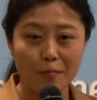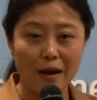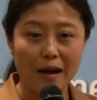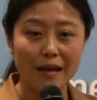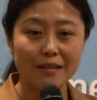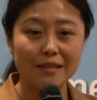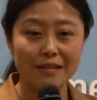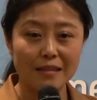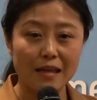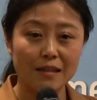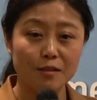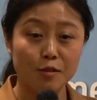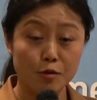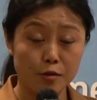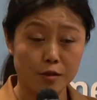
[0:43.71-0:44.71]
I
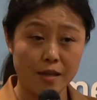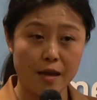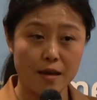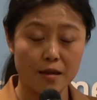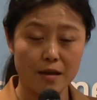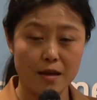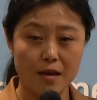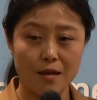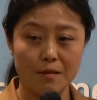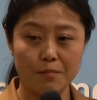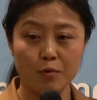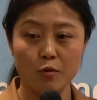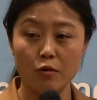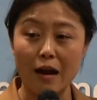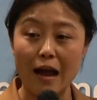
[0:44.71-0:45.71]
decided to take a
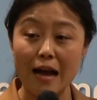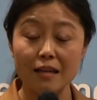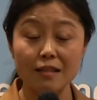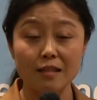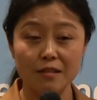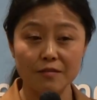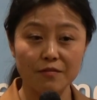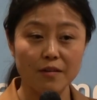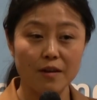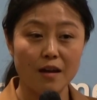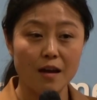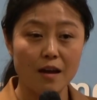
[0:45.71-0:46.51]
proactive